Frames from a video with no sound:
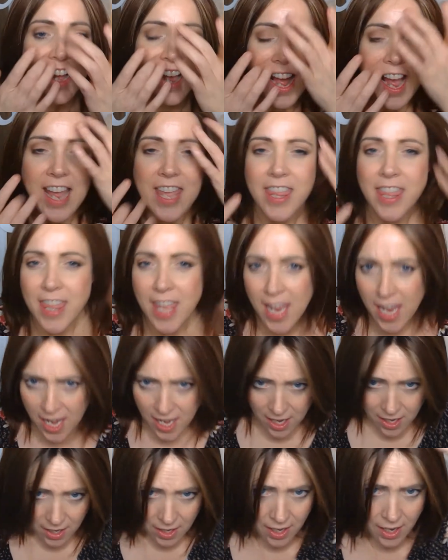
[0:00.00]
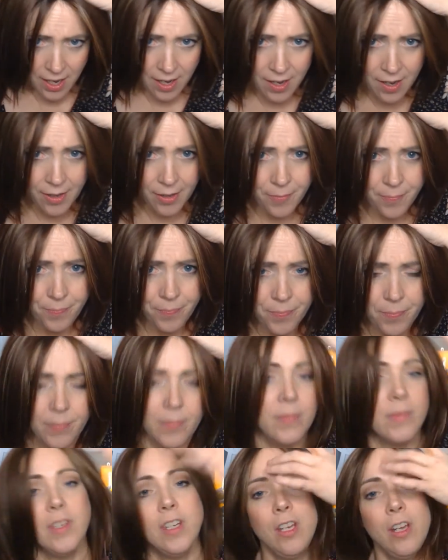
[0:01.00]
I think
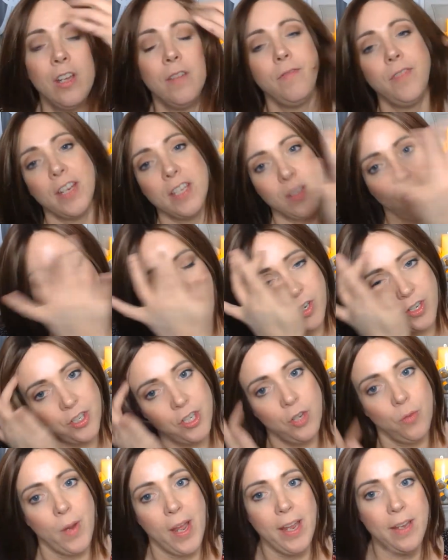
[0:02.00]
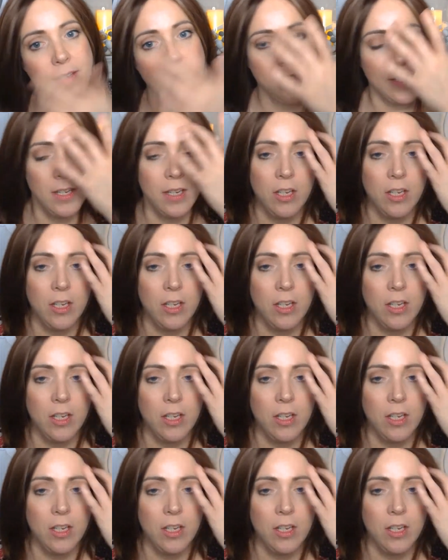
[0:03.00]
you could fix it one of two ways.